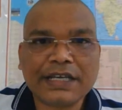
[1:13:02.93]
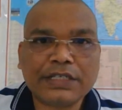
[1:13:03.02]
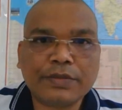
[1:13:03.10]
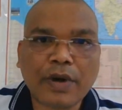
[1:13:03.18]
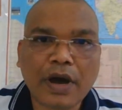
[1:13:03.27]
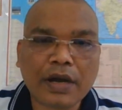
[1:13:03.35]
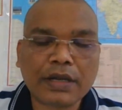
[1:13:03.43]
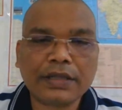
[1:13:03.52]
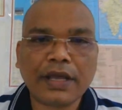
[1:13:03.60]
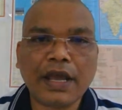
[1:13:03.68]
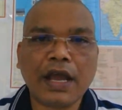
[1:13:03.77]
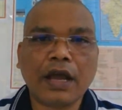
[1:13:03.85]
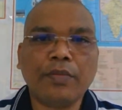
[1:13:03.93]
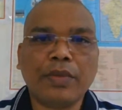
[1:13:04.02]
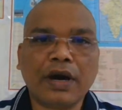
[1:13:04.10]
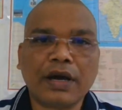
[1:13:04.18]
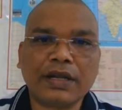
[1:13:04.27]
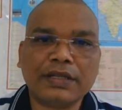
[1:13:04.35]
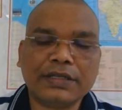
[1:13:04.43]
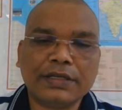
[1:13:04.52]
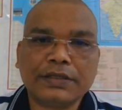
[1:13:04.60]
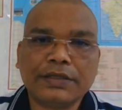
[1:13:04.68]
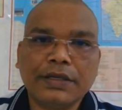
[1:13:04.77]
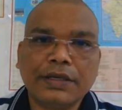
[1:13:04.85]
Bharat, Ek Bharat.
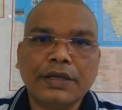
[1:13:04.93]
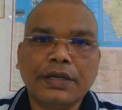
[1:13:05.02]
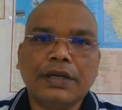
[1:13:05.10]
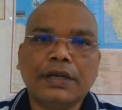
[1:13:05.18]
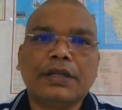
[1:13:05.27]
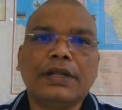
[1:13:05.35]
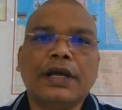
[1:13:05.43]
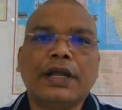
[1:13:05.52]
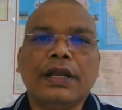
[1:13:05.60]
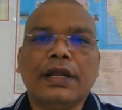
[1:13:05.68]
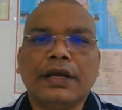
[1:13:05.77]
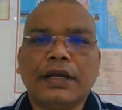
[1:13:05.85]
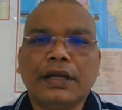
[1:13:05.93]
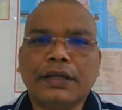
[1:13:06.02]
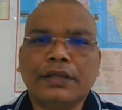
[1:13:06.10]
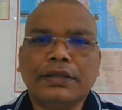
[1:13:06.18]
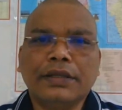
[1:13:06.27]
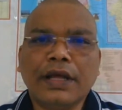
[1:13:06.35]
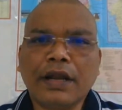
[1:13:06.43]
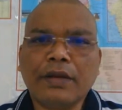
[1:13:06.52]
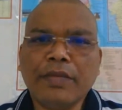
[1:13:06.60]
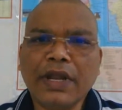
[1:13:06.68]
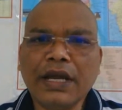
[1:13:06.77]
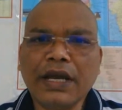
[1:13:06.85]
Then there
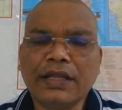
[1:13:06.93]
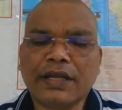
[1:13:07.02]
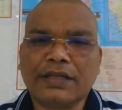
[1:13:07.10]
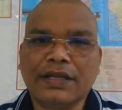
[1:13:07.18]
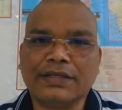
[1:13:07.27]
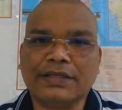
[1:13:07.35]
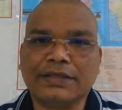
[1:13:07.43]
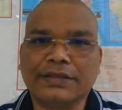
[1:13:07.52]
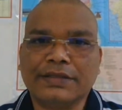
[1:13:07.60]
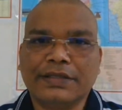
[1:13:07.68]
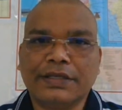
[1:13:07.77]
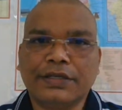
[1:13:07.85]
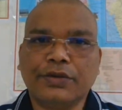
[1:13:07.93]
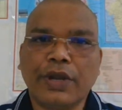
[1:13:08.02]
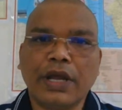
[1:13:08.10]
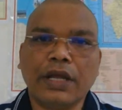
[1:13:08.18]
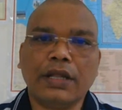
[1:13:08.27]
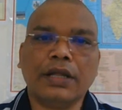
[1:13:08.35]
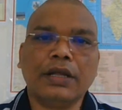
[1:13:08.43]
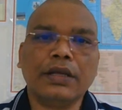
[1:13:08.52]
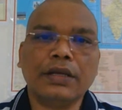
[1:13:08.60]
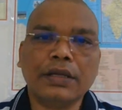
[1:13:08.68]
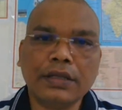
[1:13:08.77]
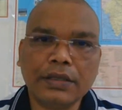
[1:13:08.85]
are many other things, you see,
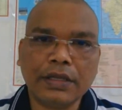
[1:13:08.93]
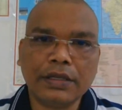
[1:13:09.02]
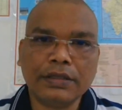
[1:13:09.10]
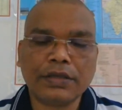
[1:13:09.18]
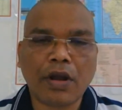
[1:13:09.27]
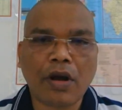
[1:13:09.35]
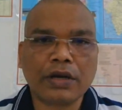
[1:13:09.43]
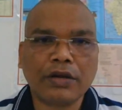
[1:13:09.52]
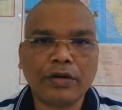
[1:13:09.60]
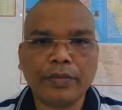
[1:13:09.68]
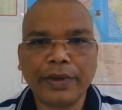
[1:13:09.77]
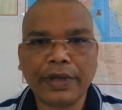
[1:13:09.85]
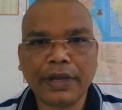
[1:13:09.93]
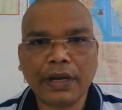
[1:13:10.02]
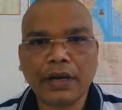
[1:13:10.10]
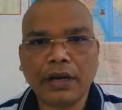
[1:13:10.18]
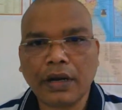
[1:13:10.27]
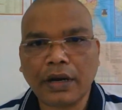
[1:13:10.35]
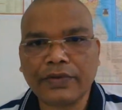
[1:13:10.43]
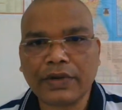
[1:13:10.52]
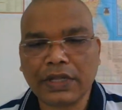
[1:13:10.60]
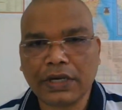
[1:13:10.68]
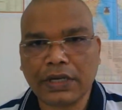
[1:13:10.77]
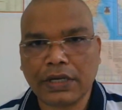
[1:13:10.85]
during this lockdown period and
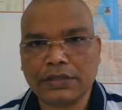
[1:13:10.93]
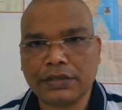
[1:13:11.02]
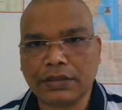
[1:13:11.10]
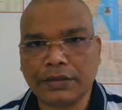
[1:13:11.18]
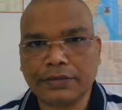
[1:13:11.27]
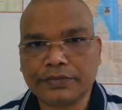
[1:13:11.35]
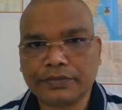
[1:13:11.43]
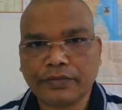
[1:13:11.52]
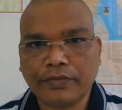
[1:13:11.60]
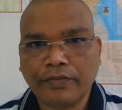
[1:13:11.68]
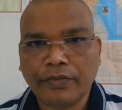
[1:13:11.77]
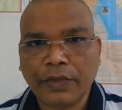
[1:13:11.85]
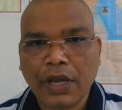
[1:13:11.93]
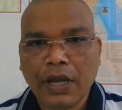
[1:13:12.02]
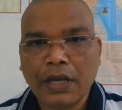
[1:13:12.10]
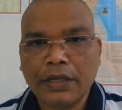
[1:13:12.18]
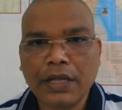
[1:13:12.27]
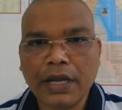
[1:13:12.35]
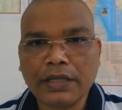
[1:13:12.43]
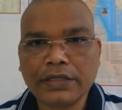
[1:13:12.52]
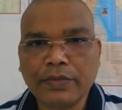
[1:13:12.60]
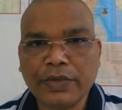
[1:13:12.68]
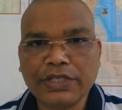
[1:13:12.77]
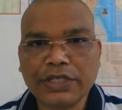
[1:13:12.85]
after that also, there
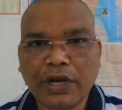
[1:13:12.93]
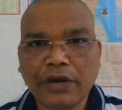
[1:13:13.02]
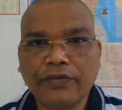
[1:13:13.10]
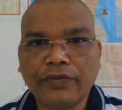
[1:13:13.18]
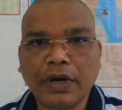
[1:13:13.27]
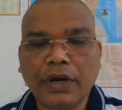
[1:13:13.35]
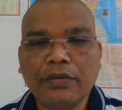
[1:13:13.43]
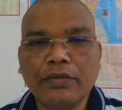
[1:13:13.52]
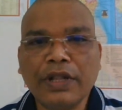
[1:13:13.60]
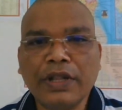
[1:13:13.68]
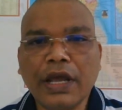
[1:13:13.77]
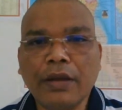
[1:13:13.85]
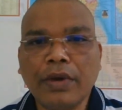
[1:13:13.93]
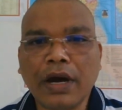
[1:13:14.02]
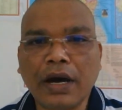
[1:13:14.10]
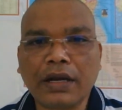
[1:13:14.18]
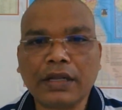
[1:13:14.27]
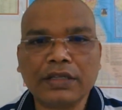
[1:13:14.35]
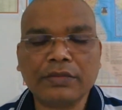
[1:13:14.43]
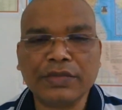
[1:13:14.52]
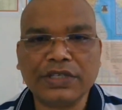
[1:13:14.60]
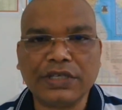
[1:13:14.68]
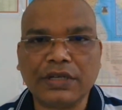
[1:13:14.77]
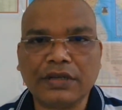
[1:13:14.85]
is a mission of Vande Bharat
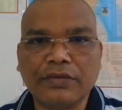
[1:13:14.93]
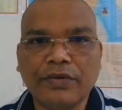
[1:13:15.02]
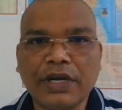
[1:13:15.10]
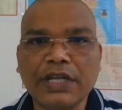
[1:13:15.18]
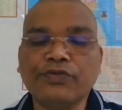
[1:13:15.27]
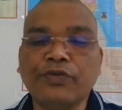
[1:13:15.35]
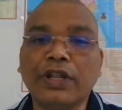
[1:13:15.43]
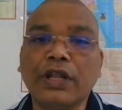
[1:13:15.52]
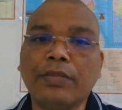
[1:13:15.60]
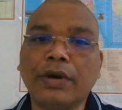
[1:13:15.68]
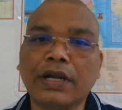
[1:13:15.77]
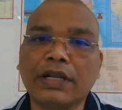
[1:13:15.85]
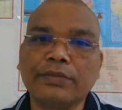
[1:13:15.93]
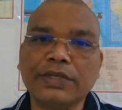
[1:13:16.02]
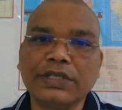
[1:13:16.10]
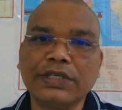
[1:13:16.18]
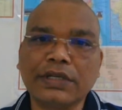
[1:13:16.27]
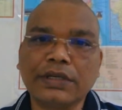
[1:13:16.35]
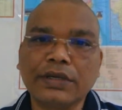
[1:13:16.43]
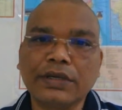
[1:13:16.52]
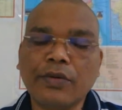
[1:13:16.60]
mission. What is Vande Bharat mission?